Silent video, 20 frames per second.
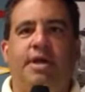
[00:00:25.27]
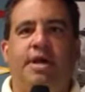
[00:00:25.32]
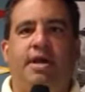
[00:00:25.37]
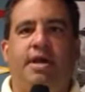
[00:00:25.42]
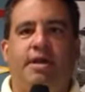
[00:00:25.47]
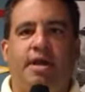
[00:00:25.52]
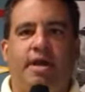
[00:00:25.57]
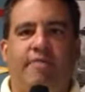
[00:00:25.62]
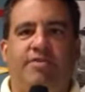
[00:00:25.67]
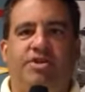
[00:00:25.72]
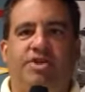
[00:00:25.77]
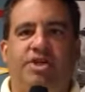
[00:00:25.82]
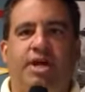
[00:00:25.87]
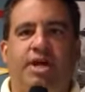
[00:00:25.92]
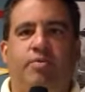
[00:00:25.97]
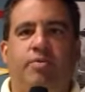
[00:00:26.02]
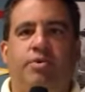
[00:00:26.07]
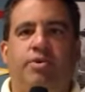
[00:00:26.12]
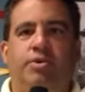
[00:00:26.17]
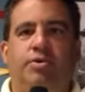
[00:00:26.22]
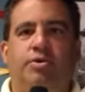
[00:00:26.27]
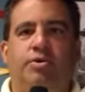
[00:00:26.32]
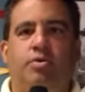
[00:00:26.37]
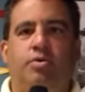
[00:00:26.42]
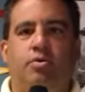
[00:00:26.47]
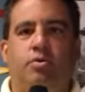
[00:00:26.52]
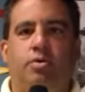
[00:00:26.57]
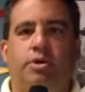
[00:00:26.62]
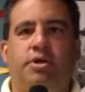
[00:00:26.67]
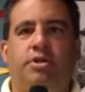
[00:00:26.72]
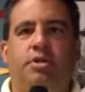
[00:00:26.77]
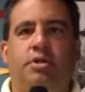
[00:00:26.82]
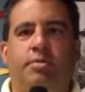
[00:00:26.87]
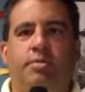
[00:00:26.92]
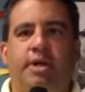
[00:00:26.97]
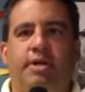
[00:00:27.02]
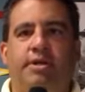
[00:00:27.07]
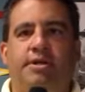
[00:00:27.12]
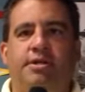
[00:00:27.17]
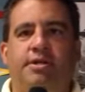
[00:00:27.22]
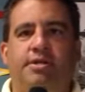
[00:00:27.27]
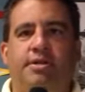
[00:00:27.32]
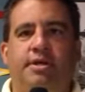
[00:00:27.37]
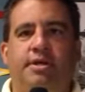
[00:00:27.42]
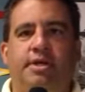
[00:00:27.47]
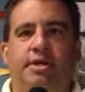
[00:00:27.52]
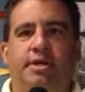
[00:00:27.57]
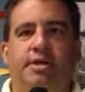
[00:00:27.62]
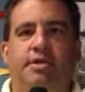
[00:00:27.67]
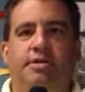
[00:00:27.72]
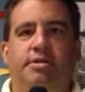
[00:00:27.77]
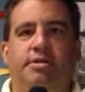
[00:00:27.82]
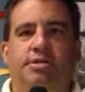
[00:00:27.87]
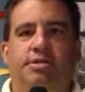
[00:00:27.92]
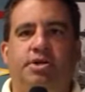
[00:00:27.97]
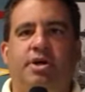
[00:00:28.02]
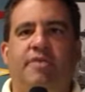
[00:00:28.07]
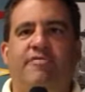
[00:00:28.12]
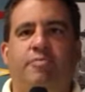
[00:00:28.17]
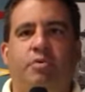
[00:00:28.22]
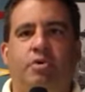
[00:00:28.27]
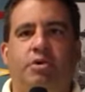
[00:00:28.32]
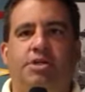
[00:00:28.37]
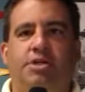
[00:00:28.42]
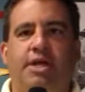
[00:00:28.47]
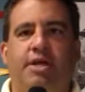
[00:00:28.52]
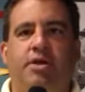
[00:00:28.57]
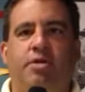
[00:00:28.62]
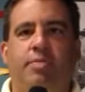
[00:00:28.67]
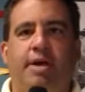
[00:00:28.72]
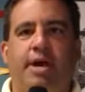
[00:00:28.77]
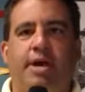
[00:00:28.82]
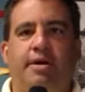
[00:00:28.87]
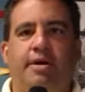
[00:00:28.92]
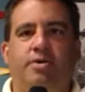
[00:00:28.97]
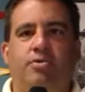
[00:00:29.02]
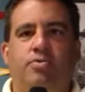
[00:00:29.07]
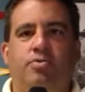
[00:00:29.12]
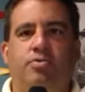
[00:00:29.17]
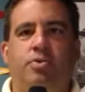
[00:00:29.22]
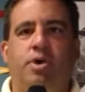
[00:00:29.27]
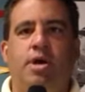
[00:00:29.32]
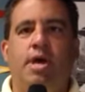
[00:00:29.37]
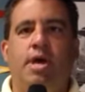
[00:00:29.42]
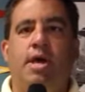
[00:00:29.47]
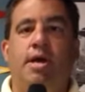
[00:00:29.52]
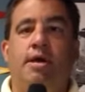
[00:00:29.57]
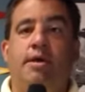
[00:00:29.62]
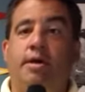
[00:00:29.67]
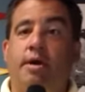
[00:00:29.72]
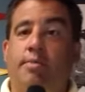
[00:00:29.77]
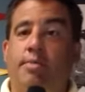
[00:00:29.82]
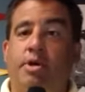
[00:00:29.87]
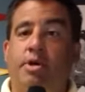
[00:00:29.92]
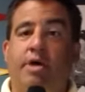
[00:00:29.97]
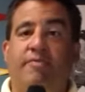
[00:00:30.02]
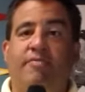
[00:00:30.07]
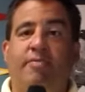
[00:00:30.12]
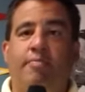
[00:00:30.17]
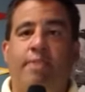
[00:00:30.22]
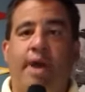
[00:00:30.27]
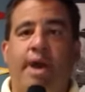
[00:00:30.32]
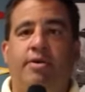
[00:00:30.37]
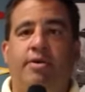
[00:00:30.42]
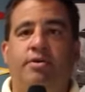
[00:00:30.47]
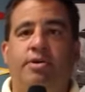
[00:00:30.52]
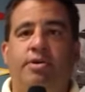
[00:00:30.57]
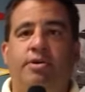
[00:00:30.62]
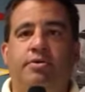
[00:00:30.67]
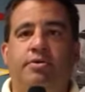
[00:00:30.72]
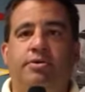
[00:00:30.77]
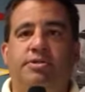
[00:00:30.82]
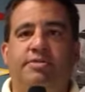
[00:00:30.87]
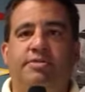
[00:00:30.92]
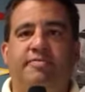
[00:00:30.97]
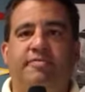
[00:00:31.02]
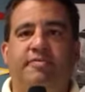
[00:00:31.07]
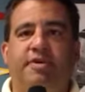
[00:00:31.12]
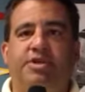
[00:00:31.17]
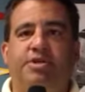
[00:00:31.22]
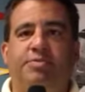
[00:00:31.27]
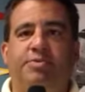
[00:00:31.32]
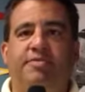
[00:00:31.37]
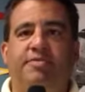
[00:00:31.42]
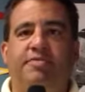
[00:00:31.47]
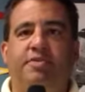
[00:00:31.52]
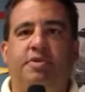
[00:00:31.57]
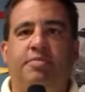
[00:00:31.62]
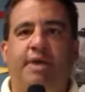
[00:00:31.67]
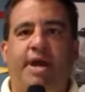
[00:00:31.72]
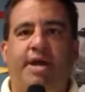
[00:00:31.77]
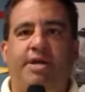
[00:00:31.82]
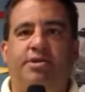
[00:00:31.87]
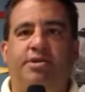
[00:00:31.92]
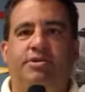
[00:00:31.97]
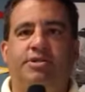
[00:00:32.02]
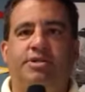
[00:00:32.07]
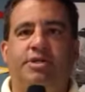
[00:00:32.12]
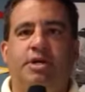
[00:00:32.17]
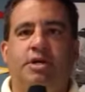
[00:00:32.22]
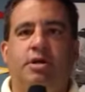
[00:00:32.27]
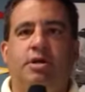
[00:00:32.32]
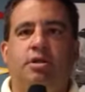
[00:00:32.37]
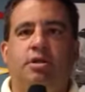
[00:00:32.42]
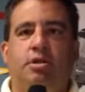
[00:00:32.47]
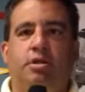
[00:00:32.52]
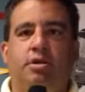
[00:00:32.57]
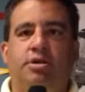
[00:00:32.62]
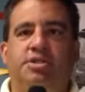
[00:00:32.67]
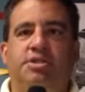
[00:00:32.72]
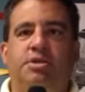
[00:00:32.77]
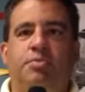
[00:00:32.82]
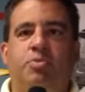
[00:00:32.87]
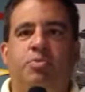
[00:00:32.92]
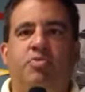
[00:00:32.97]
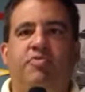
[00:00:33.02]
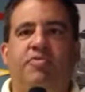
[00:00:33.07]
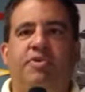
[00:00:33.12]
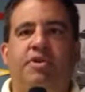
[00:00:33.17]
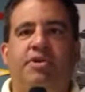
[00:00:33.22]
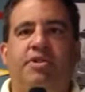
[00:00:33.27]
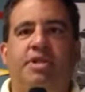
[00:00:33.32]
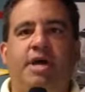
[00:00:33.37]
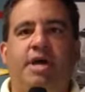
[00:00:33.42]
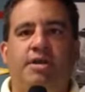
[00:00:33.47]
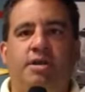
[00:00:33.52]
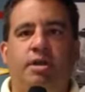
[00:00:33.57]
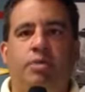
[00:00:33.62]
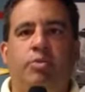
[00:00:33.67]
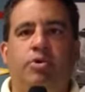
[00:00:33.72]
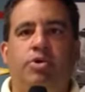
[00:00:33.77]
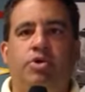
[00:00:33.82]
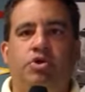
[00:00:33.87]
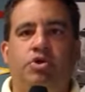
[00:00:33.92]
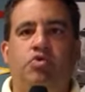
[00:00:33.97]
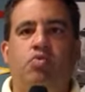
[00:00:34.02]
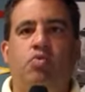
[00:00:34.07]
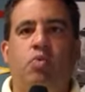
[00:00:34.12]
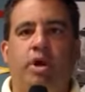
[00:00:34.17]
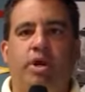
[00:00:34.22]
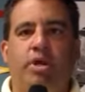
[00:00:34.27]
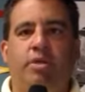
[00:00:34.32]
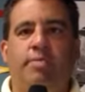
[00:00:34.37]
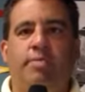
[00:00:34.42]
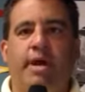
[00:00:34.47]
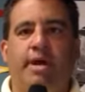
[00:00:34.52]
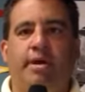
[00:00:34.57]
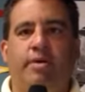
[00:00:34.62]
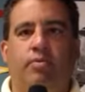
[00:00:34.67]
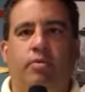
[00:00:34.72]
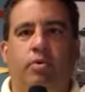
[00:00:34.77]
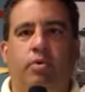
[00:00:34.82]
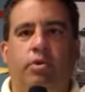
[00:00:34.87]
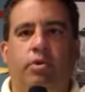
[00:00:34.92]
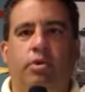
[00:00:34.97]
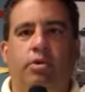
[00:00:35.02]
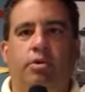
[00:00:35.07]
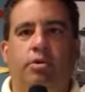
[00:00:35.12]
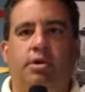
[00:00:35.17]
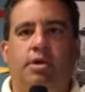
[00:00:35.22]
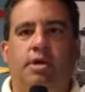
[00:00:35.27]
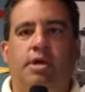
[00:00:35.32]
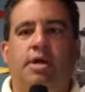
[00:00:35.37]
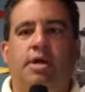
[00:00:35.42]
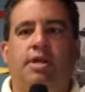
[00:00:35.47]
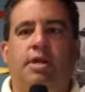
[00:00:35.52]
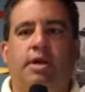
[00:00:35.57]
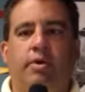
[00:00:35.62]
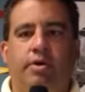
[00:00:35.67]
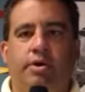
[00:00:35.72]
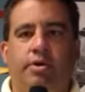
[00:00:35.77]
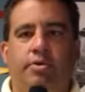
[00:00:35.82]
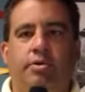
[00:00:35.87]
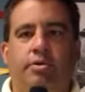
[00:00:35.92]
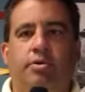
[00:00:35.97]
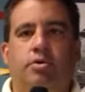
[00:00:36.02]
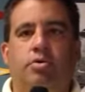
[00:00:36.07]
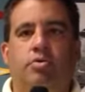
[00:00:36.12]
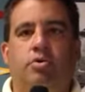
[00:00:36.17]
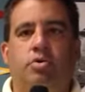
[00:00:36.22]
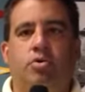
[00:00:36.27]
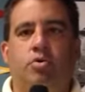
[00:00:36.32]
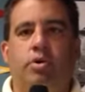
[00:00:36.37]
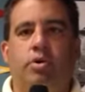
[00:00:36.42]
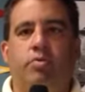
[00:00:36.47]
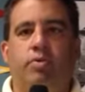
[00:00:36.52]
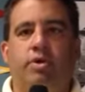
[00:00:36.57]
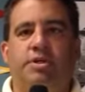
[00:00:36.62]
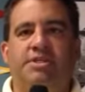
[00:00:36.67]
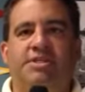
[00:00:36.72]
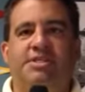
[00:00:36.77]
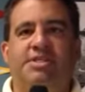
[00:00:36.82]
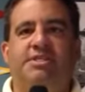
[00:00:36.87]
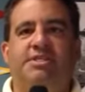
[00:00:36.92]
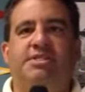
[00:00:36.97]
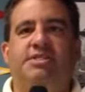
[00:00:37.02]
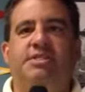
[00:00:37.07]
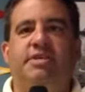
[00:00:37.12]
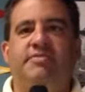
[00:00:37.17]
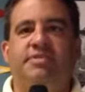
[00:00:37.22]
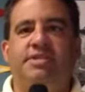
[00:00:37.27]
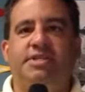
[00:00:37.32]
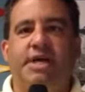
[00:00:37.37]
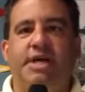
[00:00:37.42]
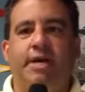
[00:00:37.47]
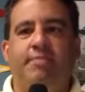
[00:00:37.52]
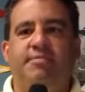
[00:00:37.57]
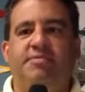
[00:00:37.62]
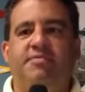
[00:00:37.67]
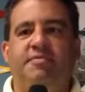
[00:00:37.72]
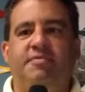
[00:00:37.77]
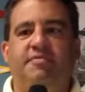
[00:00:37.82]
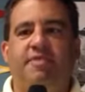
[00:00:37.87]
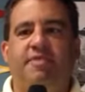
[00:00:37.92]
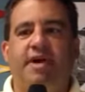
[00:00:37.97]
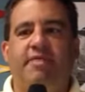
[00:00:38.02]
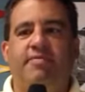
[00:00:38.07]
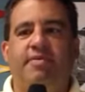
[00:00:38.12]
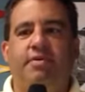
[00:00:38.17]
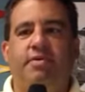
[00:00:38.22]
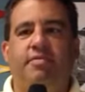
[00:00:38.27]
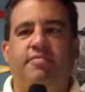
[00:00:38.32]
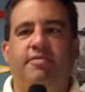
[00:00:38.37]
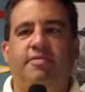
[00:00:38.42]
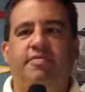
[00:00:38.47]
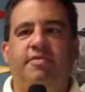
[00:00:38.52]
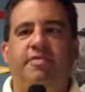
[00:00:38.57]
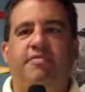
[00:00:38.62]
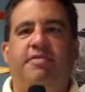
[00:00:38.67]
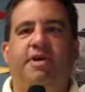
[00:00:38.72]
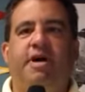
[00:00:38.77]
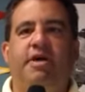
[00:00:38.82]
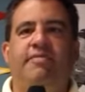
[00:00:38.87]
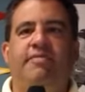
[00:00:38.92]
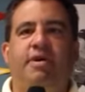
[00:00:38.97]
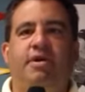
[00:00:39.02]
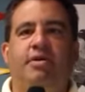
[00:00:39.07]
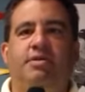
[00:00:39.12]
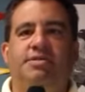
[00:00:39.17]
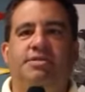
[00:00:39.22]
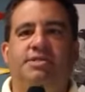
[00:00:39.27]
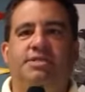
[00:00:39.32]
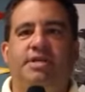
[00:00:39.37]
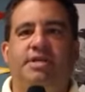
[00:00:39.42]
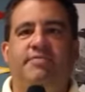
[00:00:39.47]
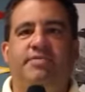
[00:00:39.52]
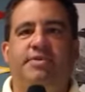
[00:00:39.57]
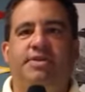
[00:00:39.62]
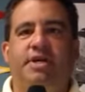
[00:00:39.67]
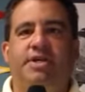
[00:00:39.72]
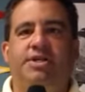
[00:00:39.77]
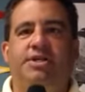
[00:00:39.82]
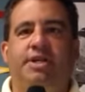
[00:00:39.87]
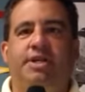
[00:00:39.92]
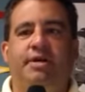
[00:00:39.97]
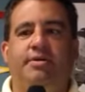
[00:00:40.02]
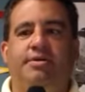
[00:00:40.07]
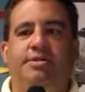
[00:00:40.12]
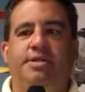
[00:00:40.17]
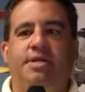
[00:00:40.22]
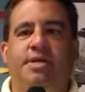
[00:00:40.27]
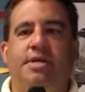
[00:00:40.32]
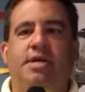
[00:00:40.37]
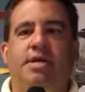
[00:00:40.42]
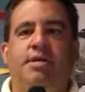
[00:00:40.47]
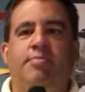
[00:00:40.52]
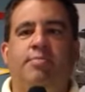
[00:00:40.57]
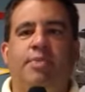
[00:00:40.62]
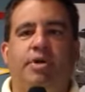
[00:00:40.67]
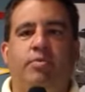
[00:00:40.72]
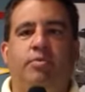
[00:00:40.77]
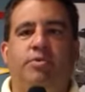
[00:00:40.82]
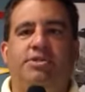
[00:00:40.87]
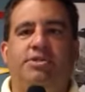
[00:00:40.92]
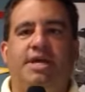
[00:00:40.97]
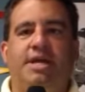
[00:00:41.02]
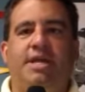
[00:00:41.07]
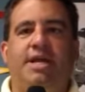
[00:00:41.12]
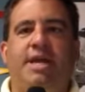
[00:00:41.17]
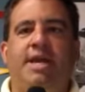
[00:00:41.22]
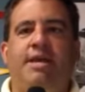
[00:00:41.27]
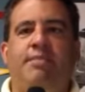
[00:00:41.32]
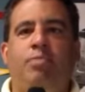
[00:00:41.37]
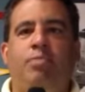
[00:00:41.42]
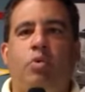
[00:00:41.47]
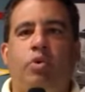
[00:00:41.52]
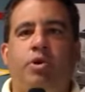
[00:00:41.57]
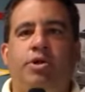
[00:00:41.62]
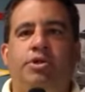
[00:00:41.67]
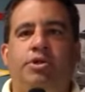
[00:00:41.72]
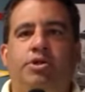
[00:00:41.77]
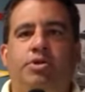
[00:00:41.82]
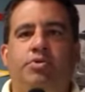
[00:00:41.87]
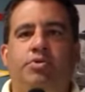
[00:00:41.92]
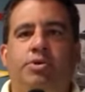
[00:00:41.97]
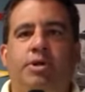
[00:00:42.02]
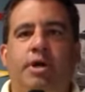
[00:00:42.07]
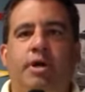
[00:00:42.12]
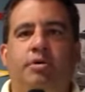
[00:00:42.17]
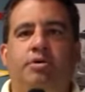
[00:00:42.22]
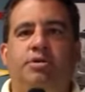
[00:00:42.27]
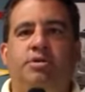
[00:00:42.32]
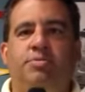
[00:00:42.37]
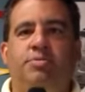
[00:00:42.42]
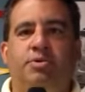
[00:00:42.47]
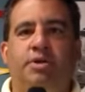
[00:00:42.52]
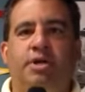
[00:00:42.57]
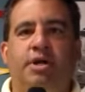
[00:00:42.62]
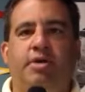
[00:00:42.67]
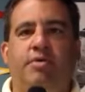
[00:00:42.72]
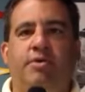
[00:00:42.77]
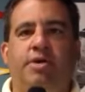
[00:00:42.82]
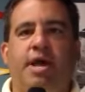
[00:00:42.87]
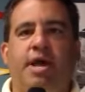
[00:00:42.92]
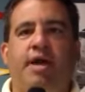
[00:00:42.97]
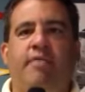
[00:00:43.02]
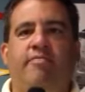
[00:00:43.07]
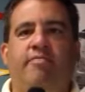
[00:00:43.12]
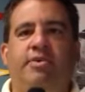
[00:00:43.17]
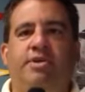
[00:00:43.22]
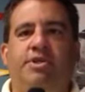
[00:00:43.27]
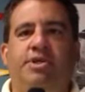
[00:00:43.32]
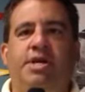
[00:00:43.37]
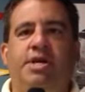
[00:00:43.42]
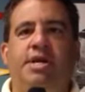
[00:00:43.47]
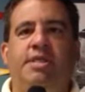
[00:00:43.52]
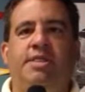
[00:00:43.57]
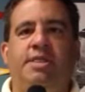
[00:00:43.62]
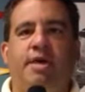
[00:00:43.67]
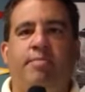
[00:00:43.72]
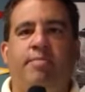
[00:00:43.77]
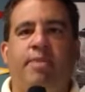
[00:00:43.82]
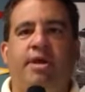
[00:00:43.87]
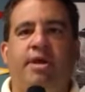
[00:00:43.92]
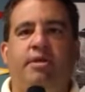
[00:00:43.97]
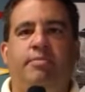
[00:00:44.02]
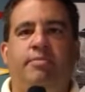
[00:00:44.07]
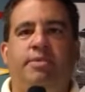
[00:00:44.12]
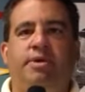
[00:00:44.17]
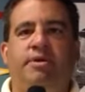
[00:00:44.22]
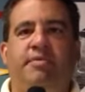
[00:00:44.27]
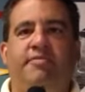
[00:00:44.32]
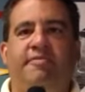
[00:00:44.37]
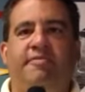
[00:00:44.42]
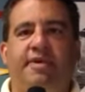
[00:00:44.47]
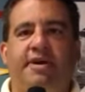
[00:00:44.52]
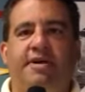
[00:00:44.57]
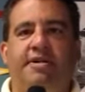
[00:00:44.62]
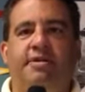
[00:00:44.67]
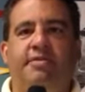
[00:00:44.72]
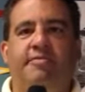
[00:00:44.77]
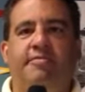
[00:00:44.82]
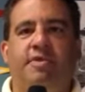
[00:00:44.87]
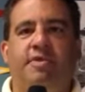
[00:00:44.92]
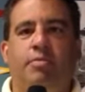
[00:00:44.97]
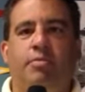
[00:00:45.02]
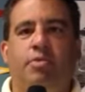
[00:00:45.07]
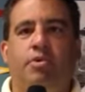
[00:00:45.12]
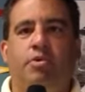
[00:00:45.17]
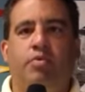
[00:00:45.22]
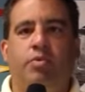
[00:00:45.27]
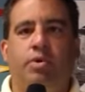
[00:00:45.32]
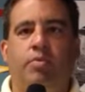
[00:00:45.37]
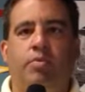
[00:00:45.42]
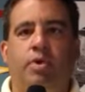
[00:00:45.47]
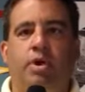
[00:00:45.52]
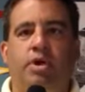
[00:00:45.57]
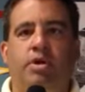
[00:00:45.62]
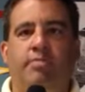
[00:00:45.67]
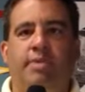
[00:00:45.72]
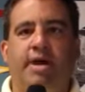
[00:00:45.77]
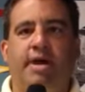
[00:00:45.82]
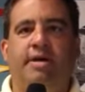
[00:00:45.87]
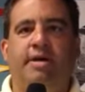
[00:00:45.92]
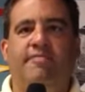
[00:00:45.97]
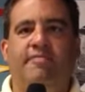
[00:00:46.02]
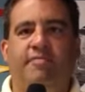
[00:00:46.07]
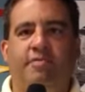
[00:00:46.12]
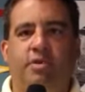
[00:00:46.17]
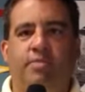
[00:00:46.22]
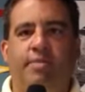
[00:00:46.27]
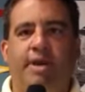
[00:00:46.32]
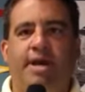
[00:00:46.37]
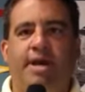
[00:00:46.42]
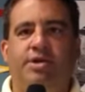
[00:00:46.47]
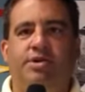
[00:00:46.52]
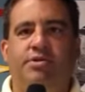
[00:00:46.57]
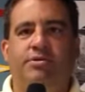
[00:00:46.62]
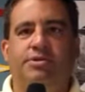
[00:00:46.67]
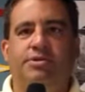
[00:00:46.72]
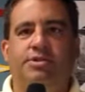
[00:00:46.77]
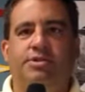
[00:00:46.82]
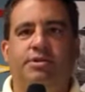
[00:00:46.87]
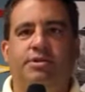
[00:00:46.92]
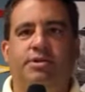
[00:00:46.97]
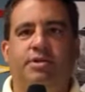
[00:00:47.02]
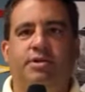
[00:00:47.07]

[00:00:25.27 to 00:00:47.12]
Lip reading: and have a chat with Corey Clement, the sophomore tailback who, coming off a banner year as a freshman for the Badgers, looks to move into that number two running back role. Now, a year ago, Corey rushed 67 times for 555 yards and 7 touchdowns, but it was that 8.2 yards per carry average that made him an effective number three running back for the Badgers.